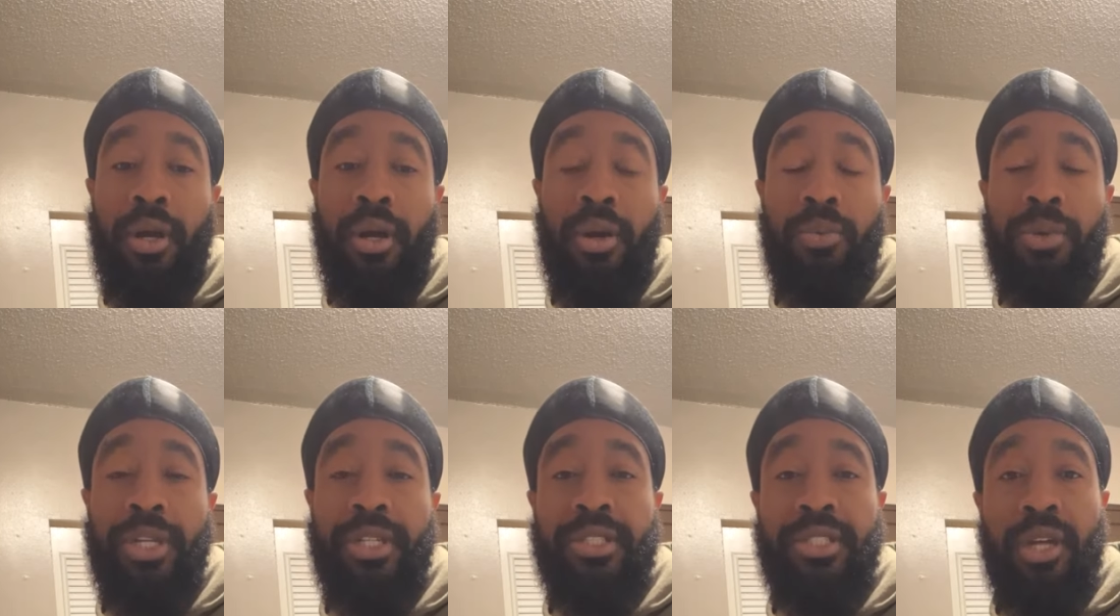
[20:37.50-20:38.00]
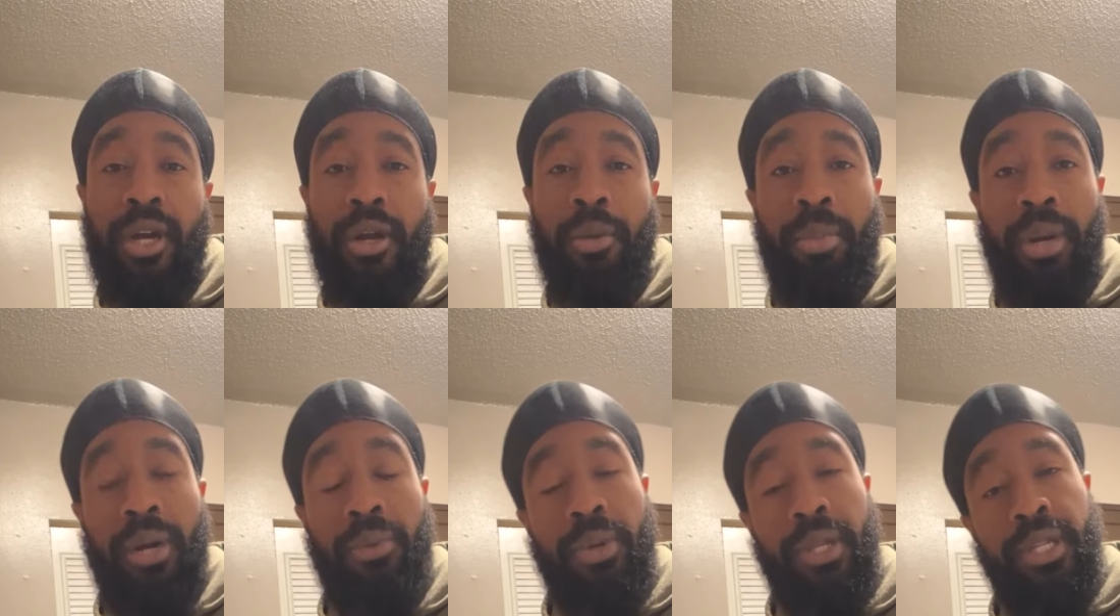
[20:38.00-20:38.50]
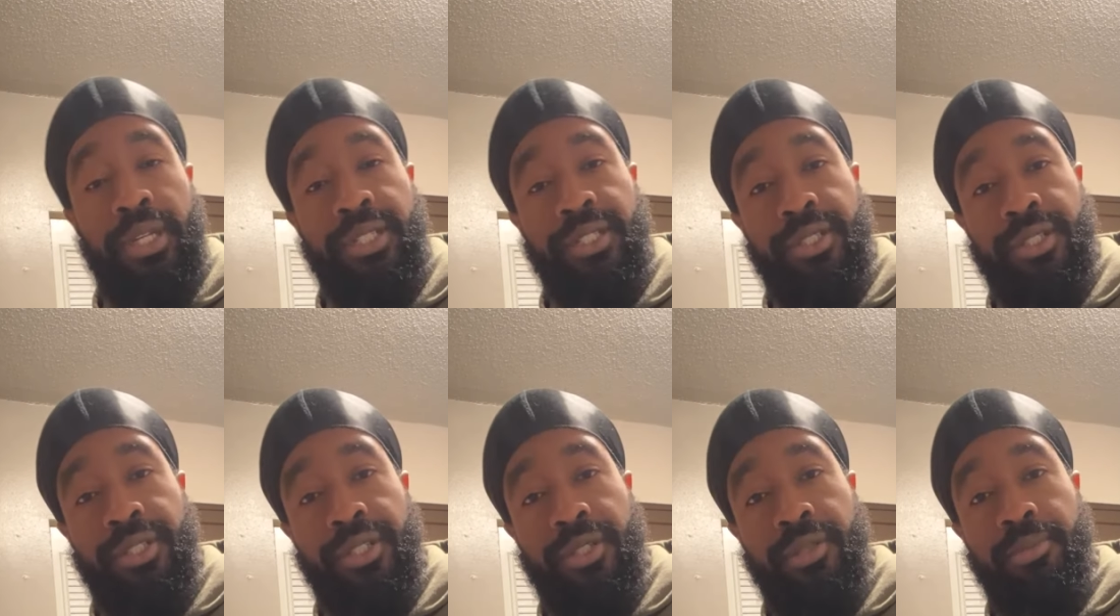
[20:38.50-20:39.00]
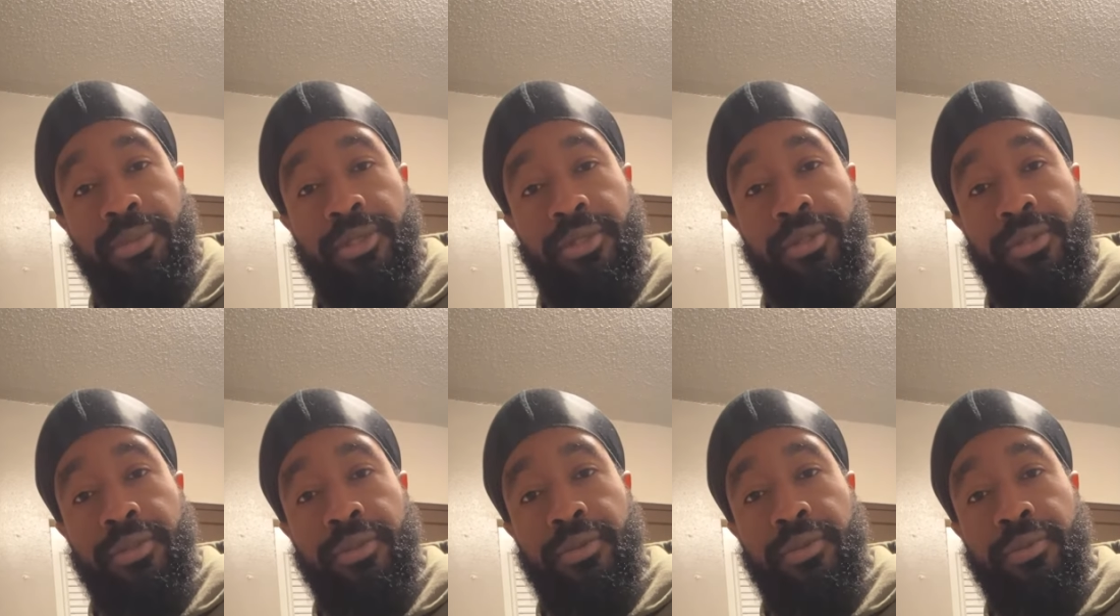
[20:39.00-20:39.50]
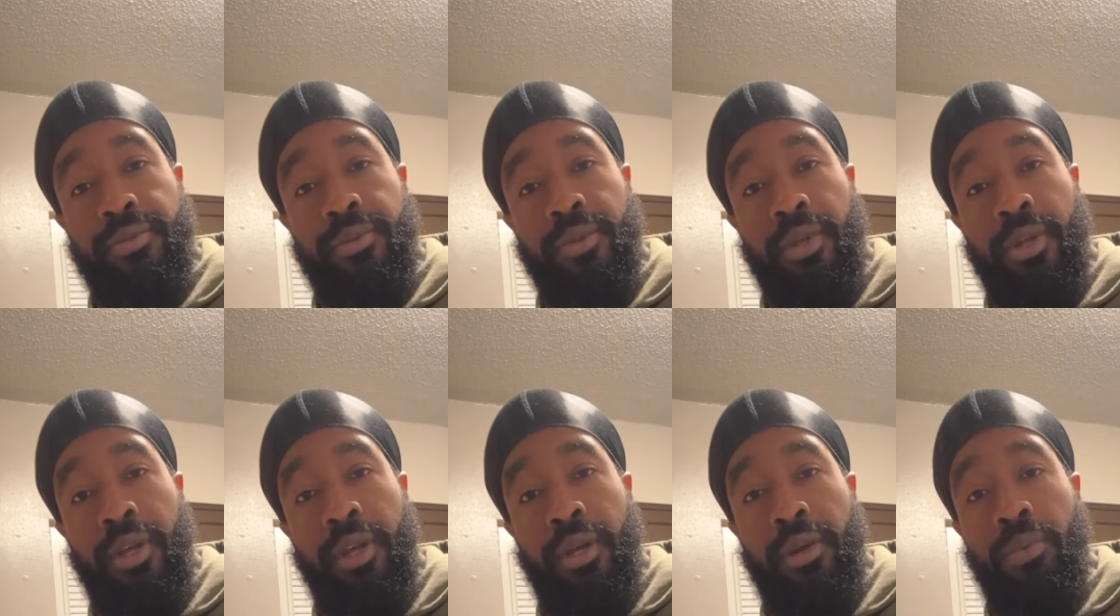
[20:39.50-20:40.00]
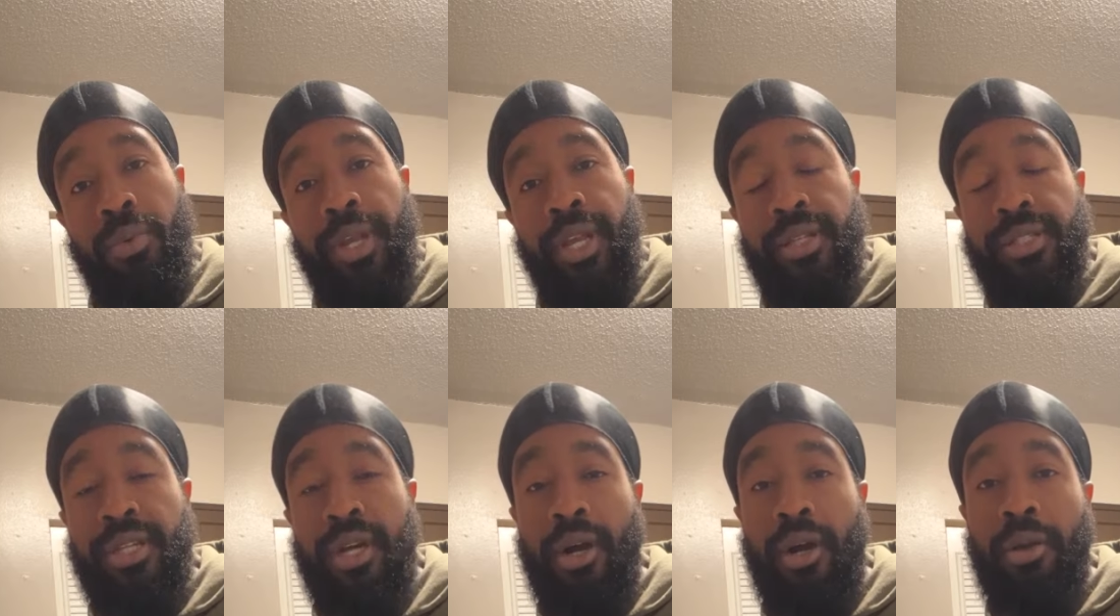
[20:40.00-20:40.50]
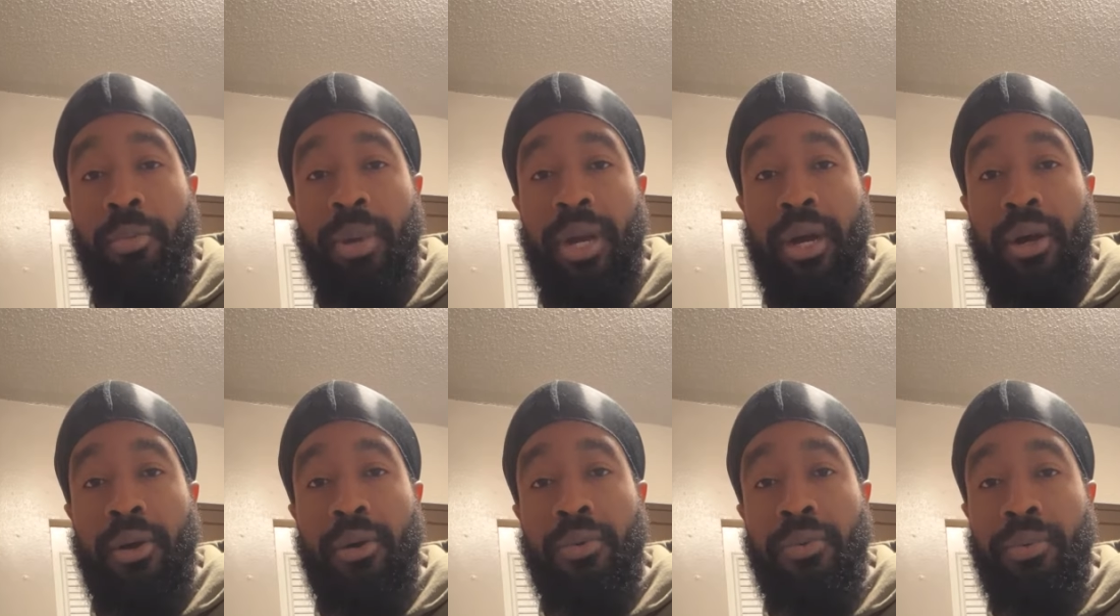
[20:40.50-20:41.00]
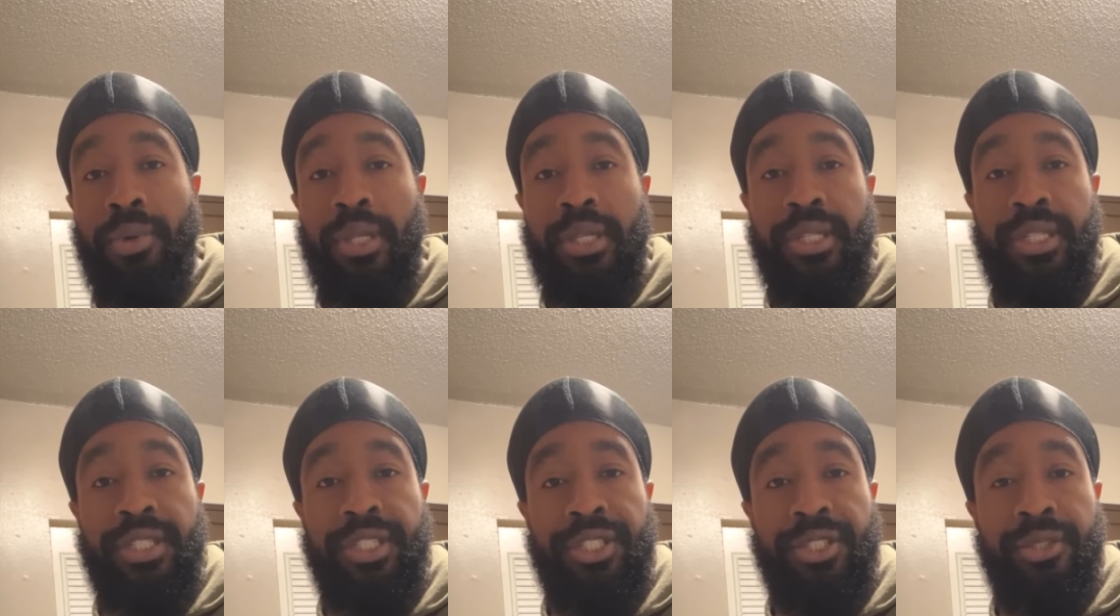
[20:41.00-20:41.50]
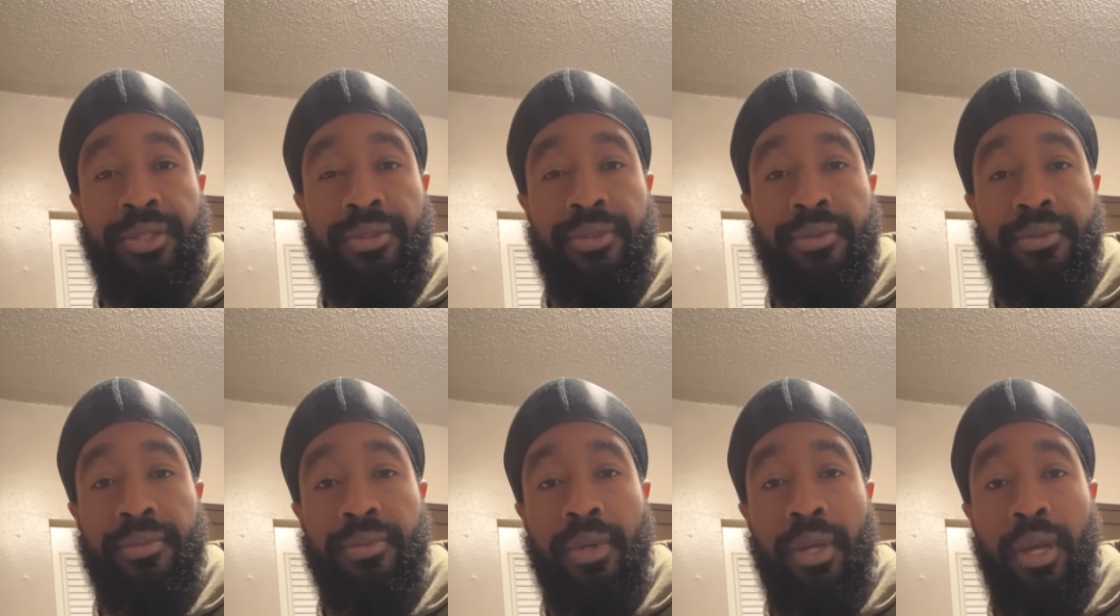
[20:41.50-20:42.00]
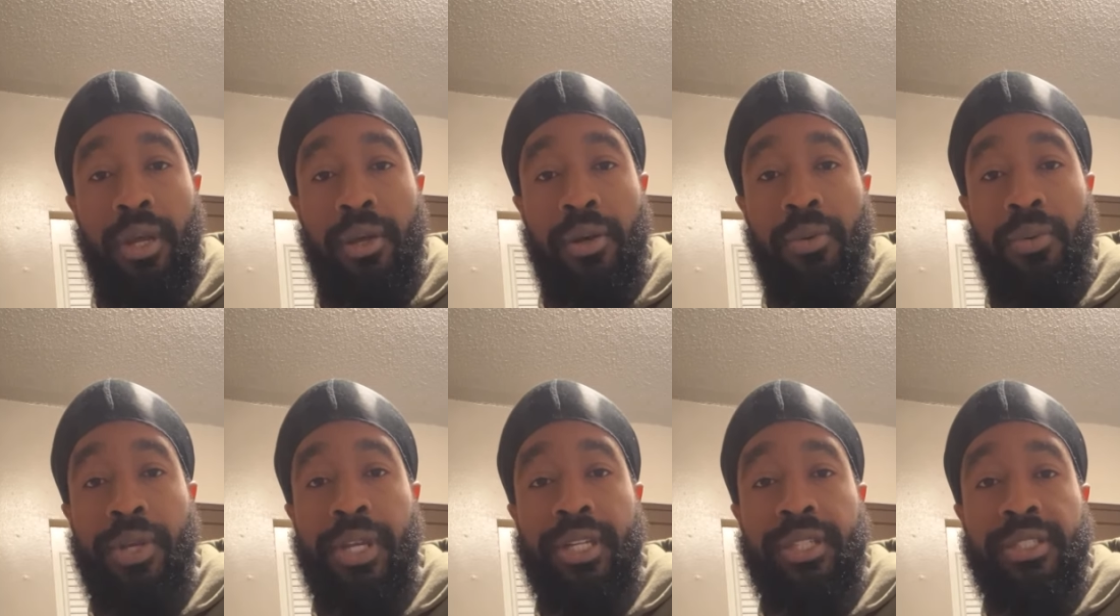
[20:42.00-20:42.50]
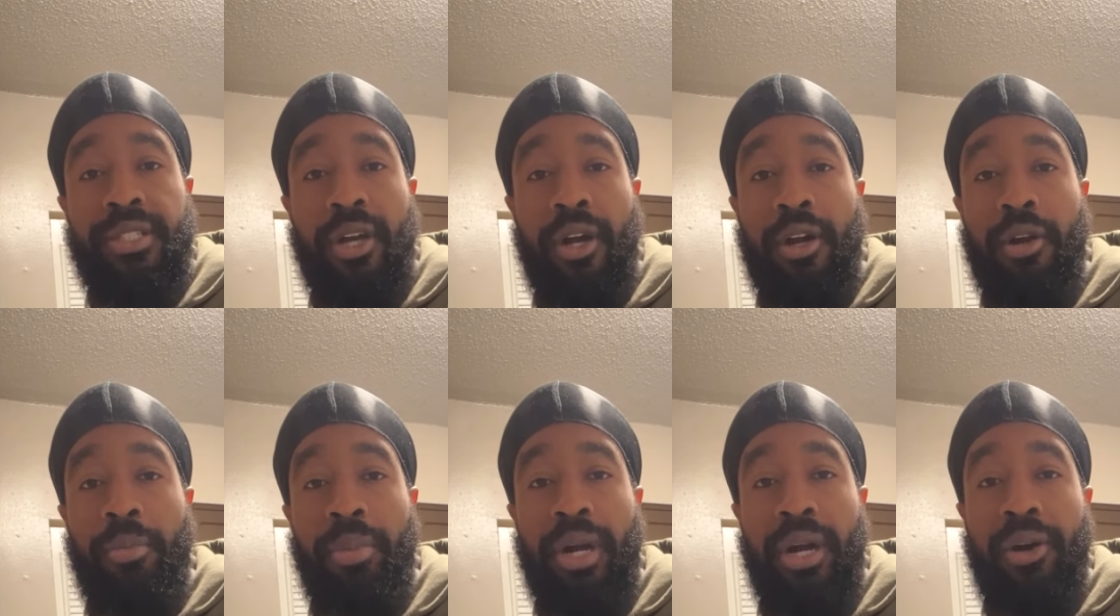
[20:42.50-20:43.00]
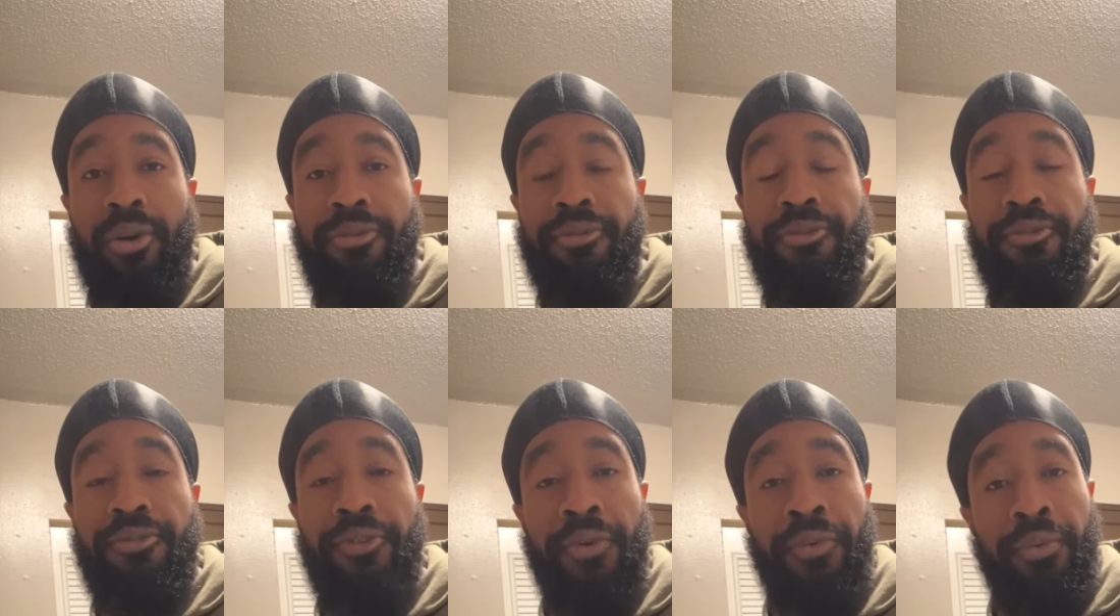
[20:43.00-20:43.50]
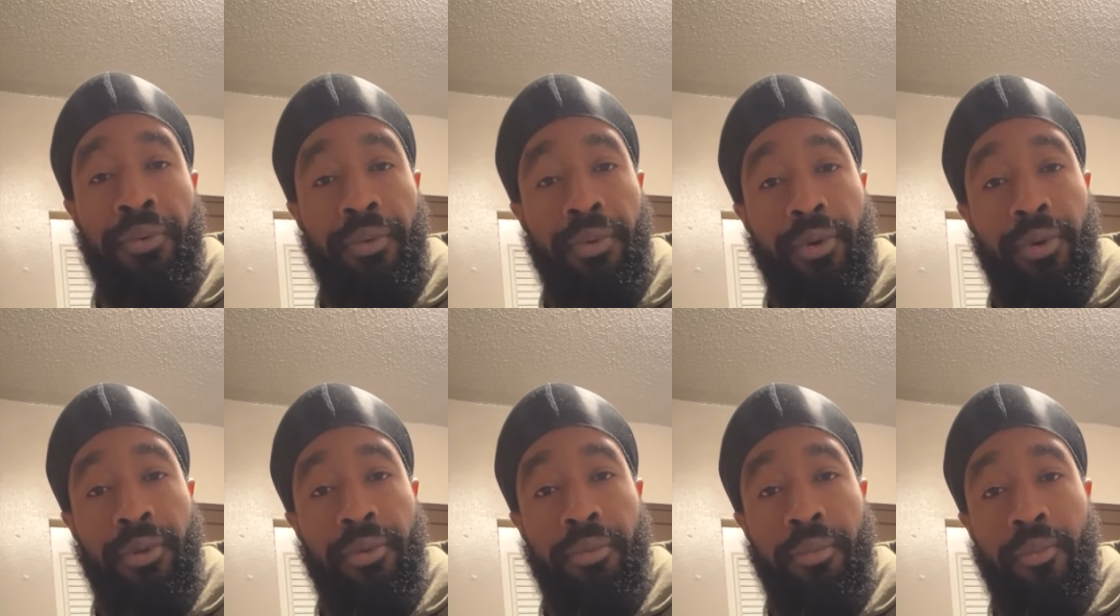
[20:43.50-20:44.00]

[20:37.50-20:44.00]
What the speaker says: We could talk about relationships. We can talk about religion. We can talk about food.